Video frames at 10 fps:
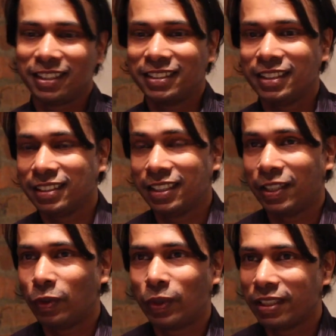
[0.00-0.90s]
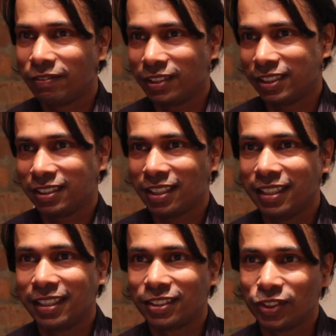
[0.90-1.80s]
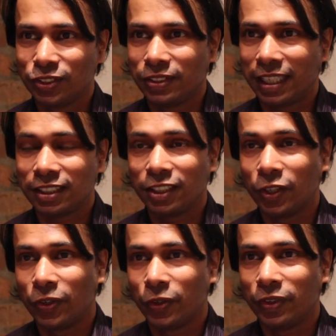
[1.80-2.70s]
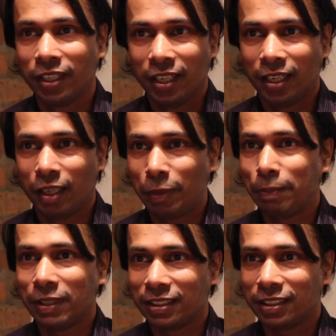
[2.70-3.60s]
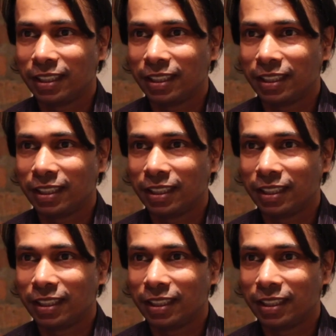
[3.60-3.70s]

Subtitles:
the sense that they were one of the first clinics to actually go paperless,